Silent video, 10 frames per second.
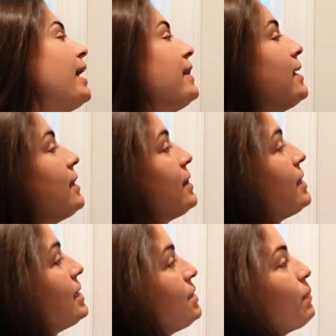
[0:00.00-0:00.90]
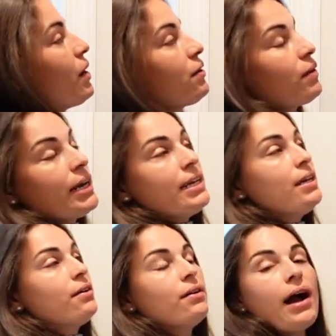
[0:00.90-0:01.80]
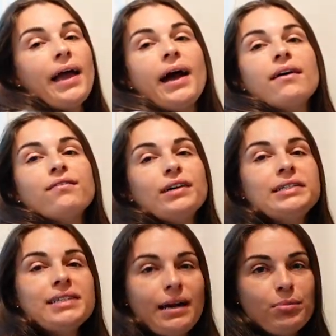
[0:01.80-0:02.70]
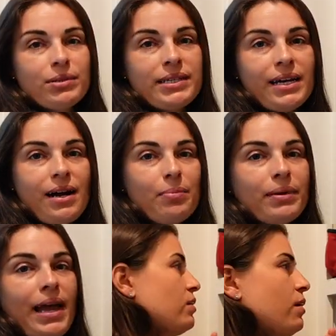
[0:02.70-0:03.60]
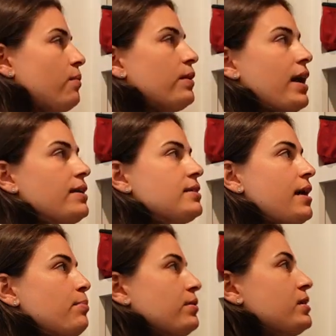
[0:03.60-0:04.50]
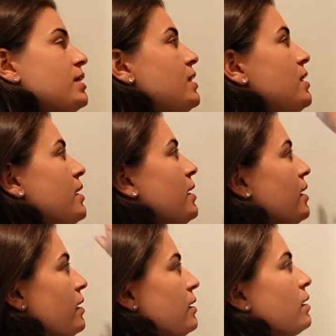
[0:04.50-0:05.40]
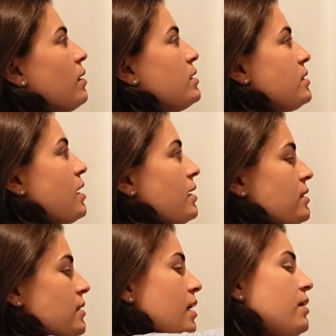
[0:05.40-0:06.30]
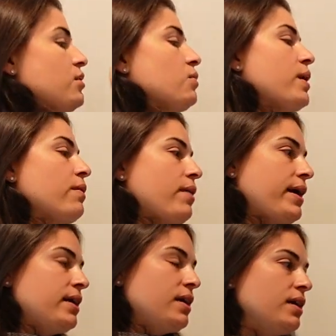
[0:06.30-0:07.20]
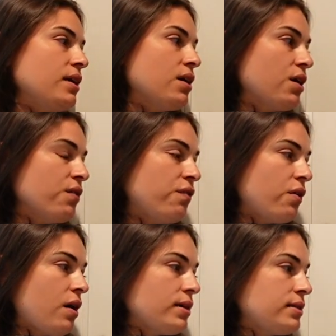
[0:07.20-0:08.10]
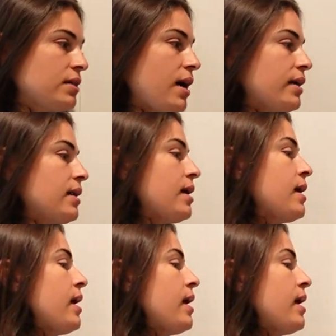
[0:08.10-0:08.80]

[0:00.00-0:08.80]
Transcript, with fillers: And then this part right here, I have a diaper setup. So then we got diapers here, socks and underwear right here for our son.